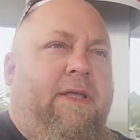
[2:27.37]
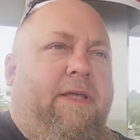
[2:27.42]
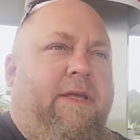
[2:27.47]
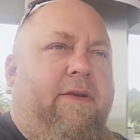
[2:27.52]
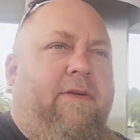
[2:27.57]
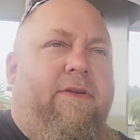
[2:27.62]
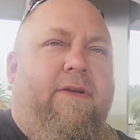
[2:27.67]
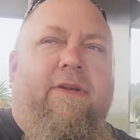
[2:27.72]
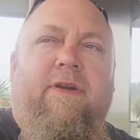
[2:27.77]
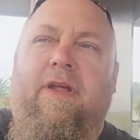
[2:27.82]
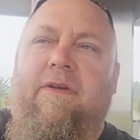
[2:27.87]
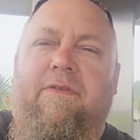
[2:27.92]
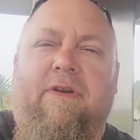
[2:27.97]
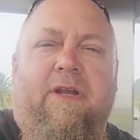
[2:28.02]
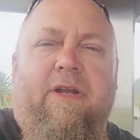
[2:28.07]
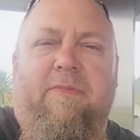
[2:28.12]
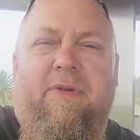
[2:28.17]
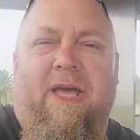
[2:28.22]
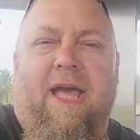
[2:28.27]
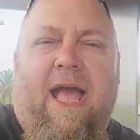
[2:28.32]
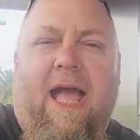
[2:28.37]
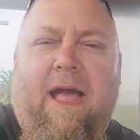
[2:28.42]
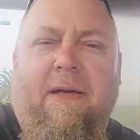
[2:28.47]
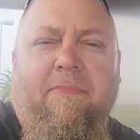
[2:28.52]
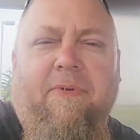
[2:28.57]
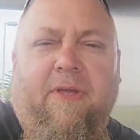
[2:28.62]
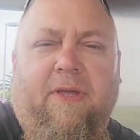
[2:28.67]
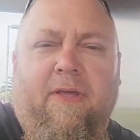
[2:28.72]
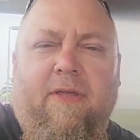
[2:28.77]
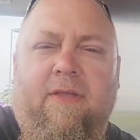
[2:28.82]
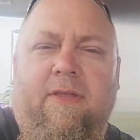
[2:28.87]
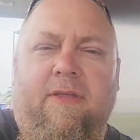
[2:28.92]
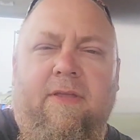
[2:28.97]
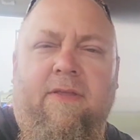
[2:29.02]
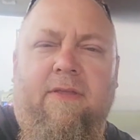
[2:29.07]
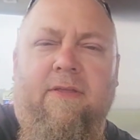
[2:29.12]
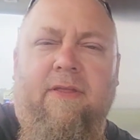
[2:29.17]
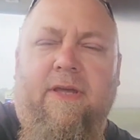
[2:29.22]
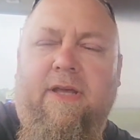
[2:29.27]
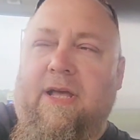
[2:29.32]
you're, you're never going to be happy.
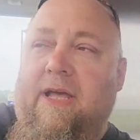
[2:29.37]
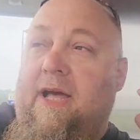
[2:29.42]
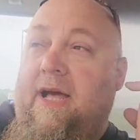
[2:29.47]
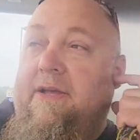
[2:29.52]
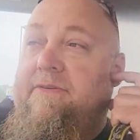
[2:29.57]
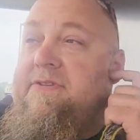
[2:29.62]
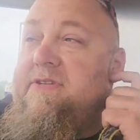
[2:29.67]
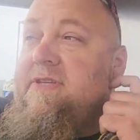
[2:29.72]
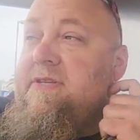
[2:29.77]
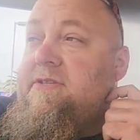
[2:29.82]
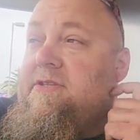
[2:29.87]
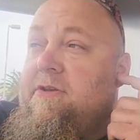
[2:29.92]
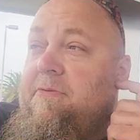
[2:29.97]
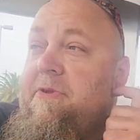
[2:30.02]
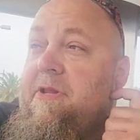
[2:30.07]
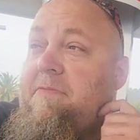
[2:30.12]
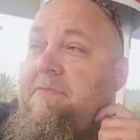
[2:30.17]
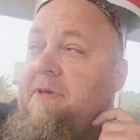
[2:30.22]
Like I, have seen so many